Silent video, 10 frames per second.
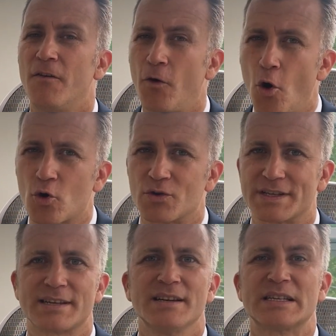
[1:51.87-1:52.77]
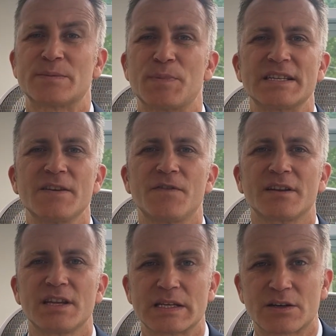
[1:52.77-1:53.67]
photos,
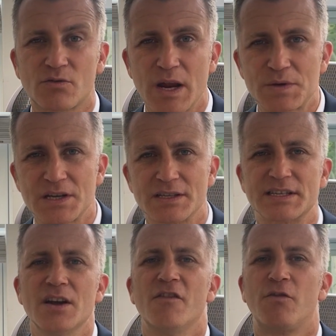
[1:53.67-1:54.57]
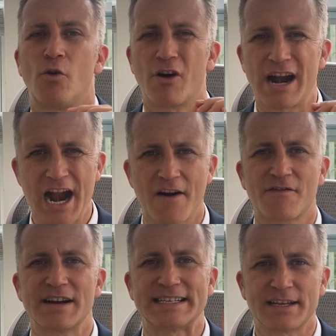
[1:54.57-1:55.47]
specific descriptions for
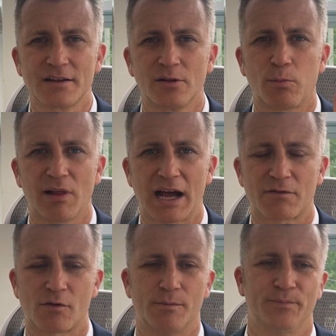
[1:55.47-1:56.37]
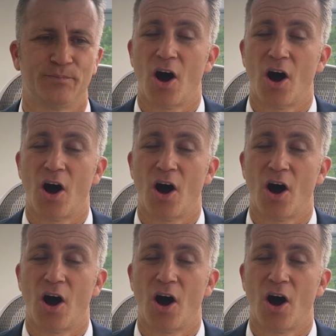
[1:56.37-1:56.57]
every single platform.